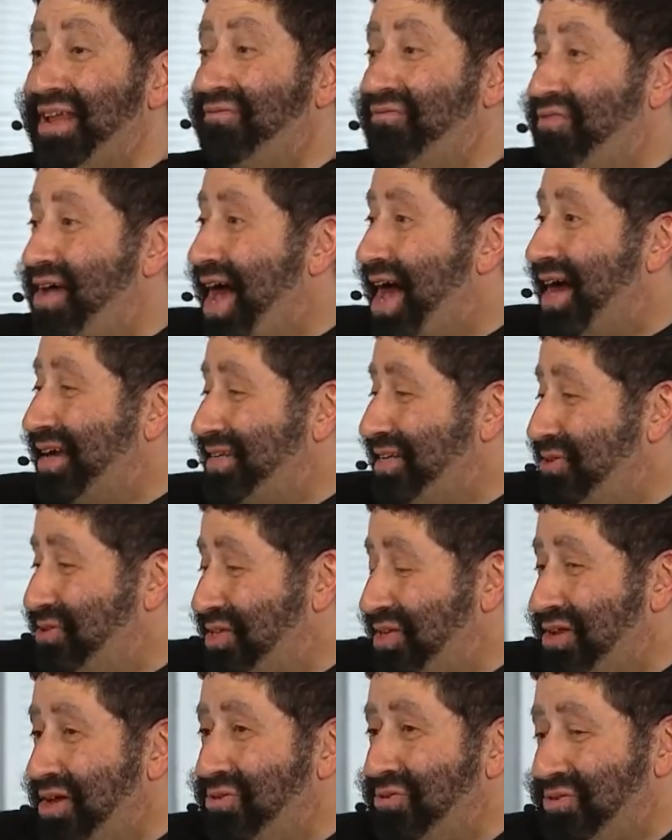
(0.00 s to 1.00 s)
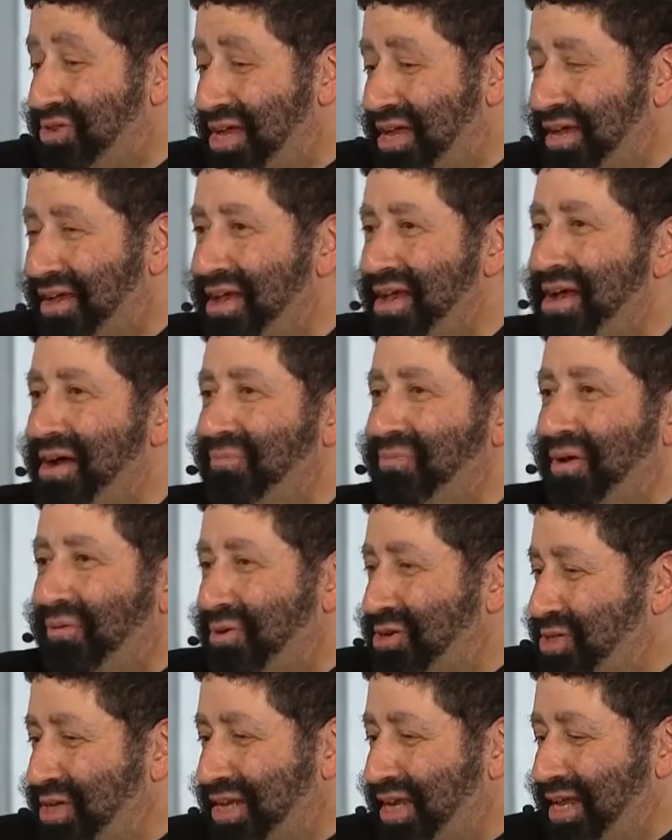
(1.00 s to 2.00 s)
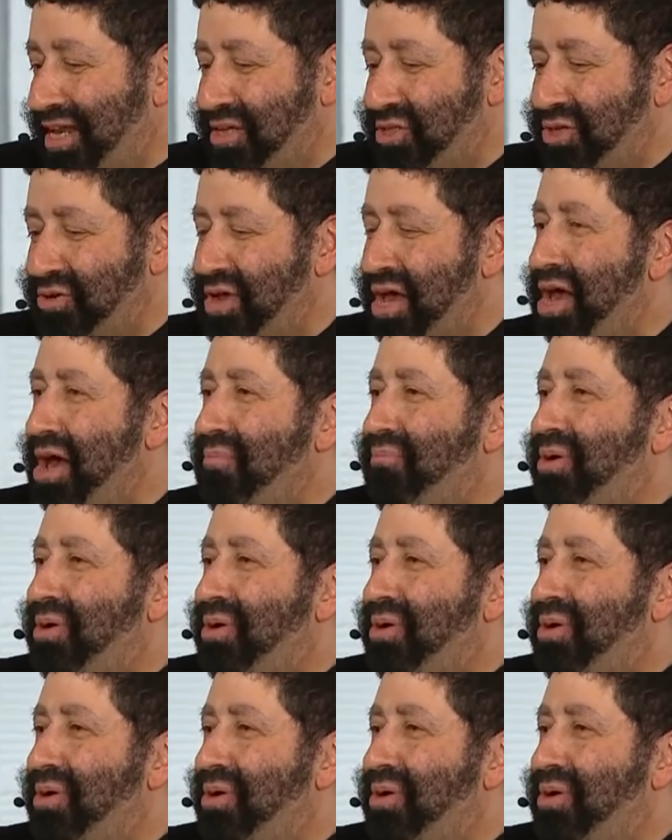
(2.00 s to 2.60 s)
In fact, here's another thing I wasn't going to get into,